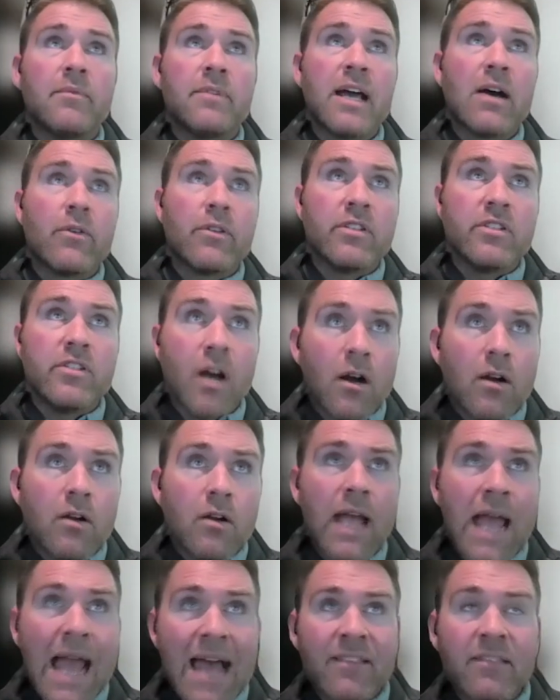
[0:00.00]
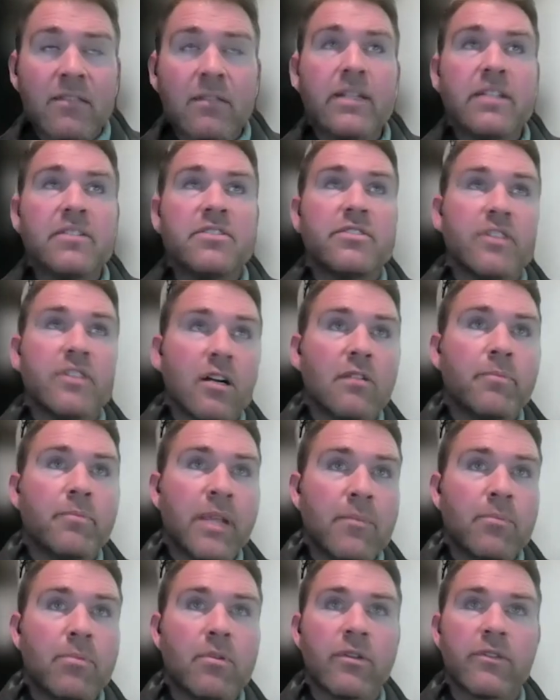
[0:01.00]
Now, young athletes, young
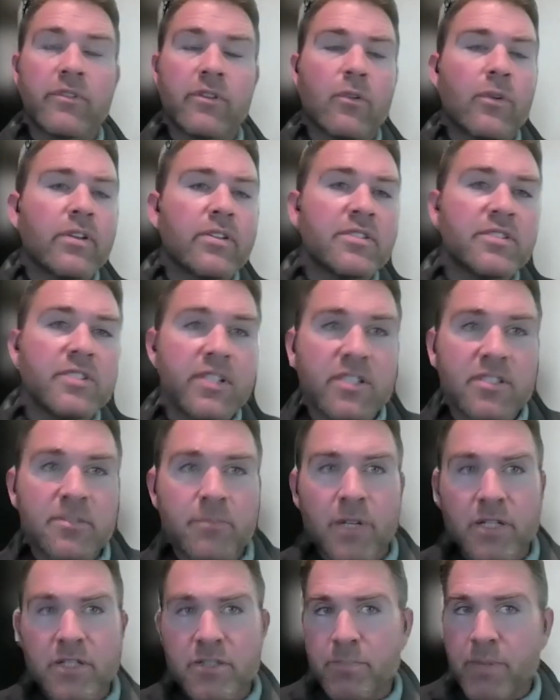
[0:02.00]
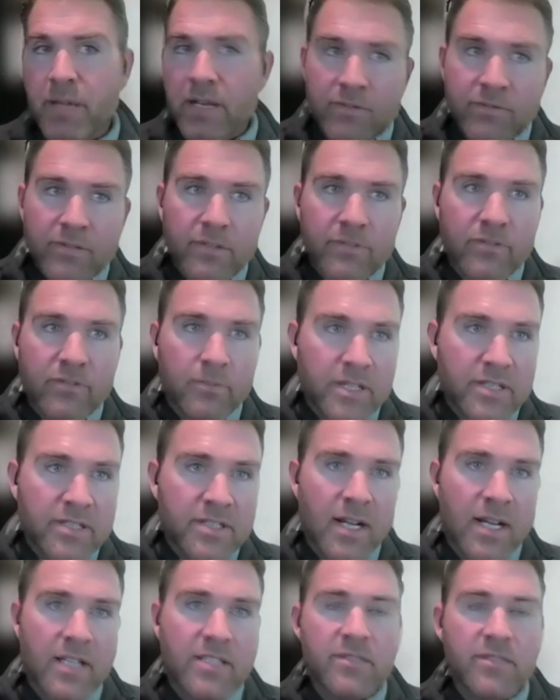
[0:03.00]
people, are they going to see as much benefit from
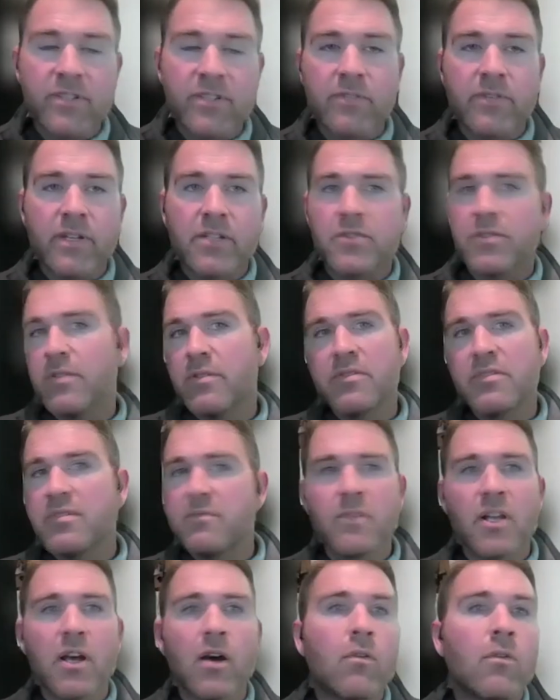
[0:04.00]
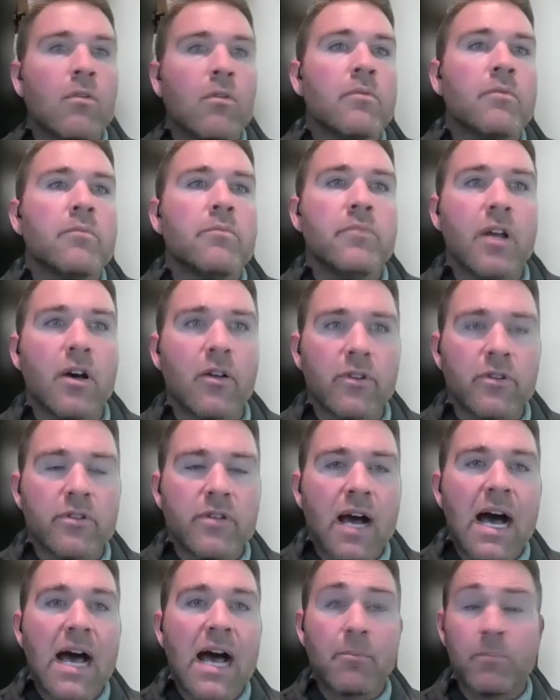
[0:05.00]
these kinds of interventions? No, they're
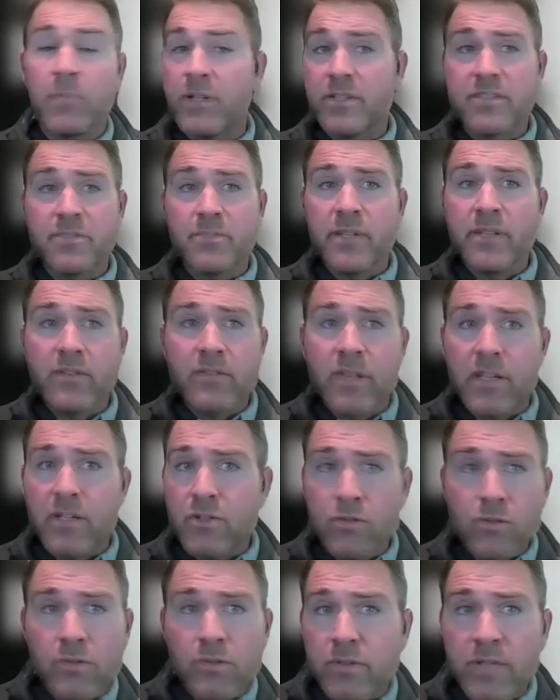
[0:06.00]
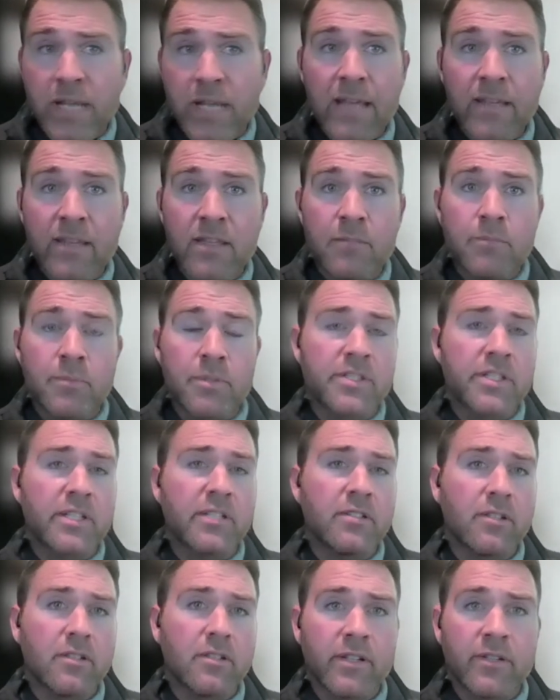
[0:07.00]
not. But does it mean that they shouldn't take them,
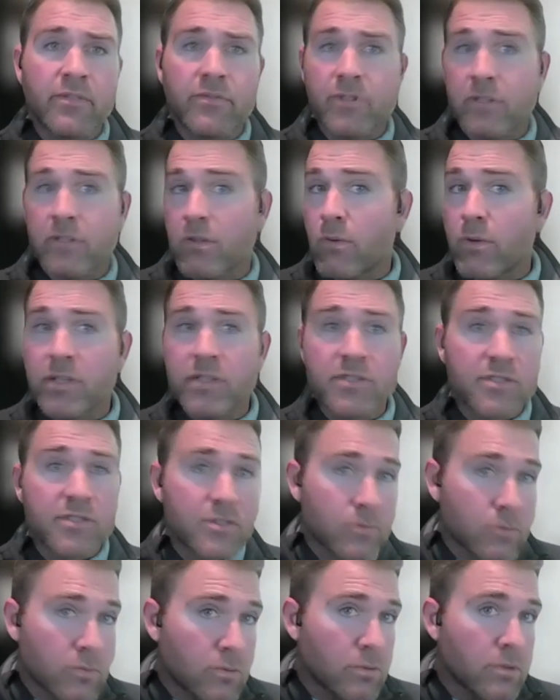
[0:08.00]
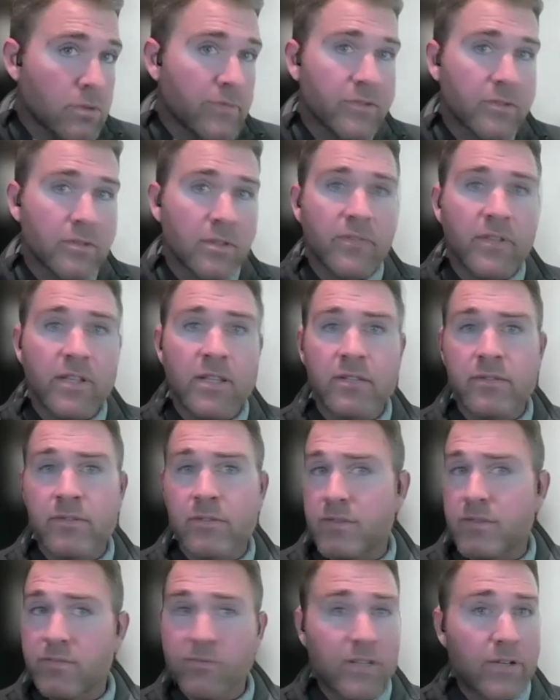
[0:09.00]
particularly if they're going to school, if they're living
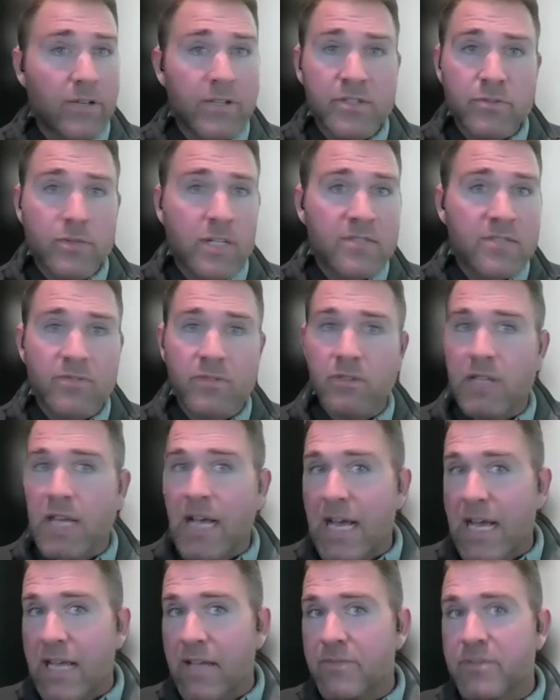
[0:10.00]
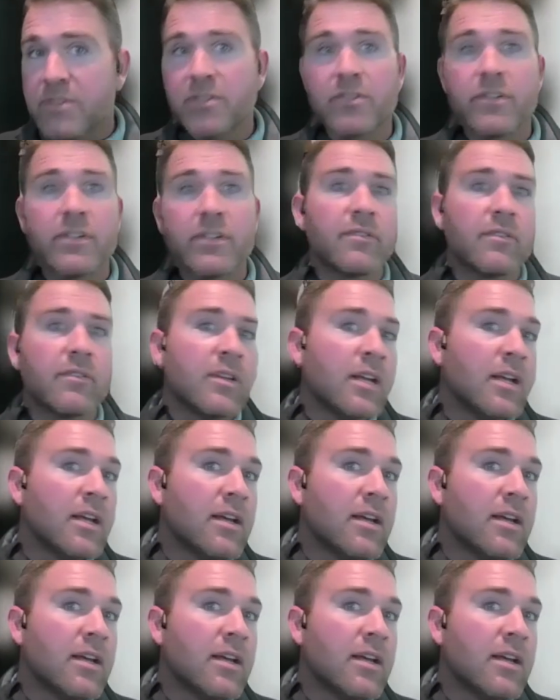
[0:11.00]
very stressful lives, they're in